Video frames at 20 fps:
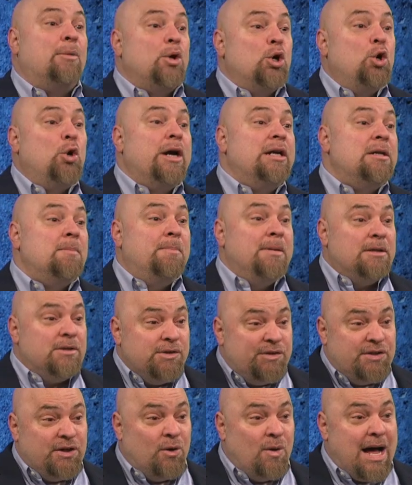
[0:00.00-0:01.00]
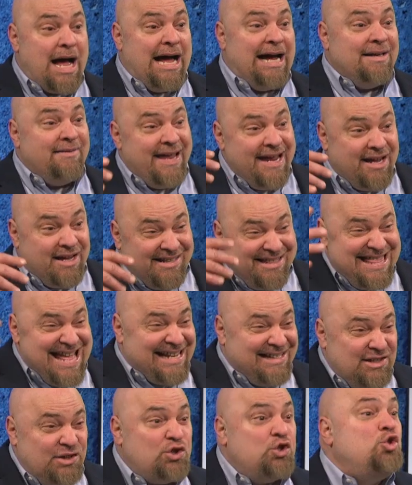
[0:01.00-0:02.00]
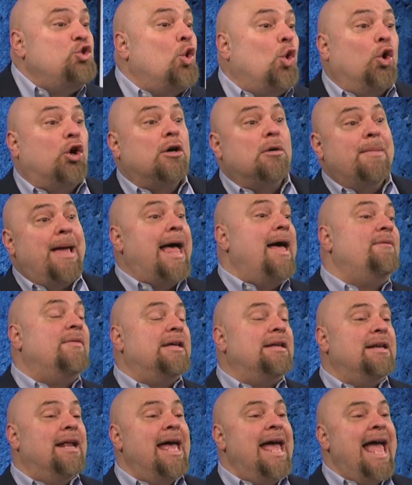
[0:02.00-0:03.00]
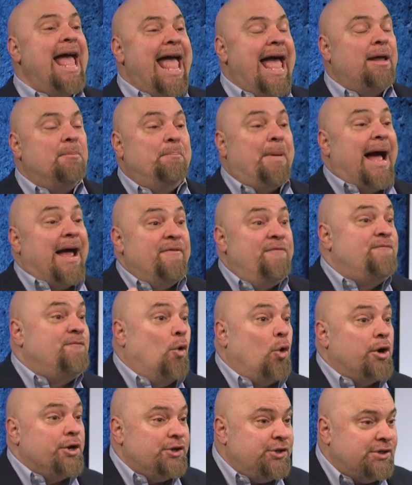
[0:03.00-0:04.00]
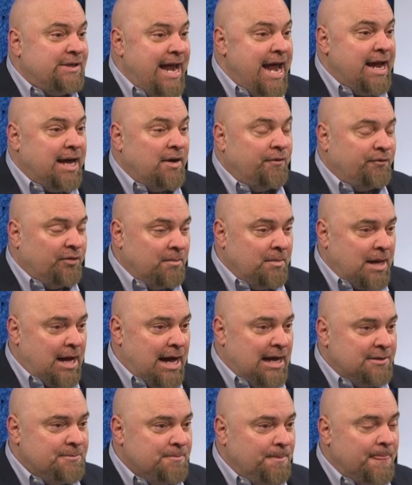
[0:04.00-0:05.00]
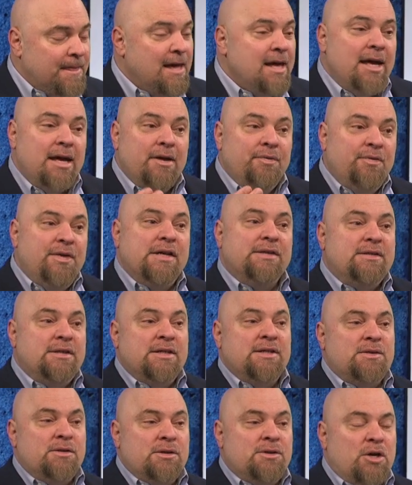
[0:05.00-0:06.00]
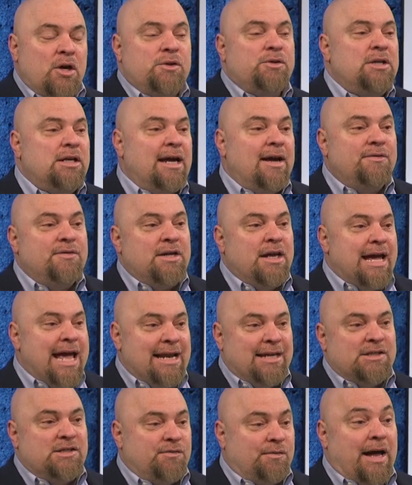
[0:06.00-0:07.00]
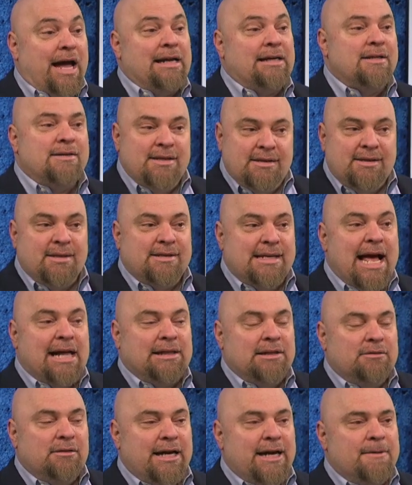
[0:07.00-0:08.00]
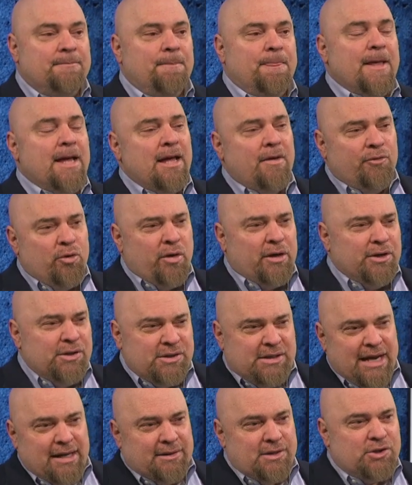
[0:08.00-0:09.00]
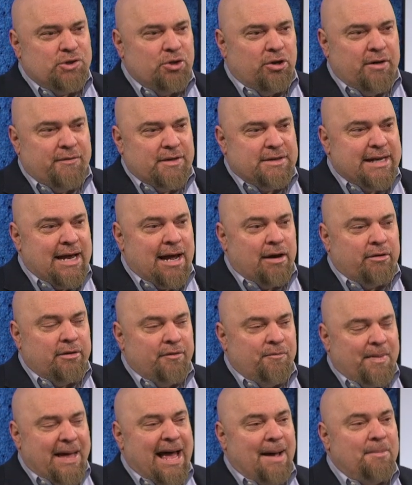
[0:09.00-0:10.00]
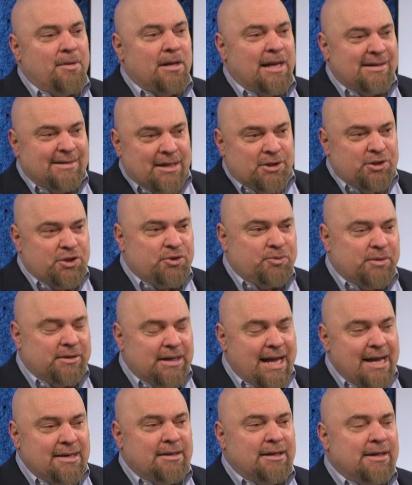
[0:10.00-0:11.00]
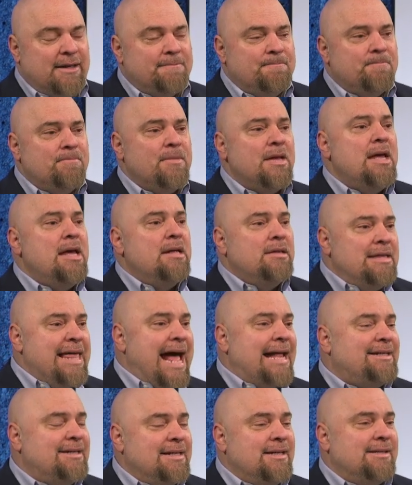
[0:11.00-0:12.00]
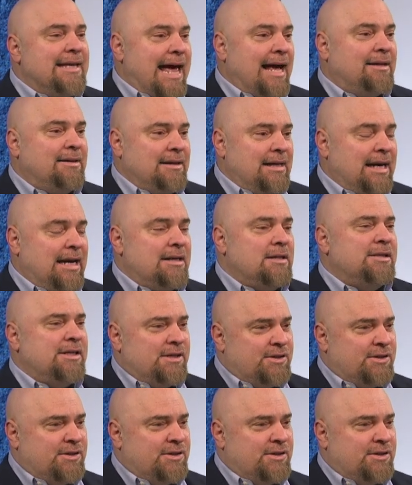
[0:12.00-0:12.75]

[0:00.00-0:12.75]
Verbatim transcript: were going to build so high they could then storm heaven and by force take it from God. This is Dostoevsky at his finest. He's exactly right. If you understand the story of the Tower of Babel as I just related it, that's exactly it. The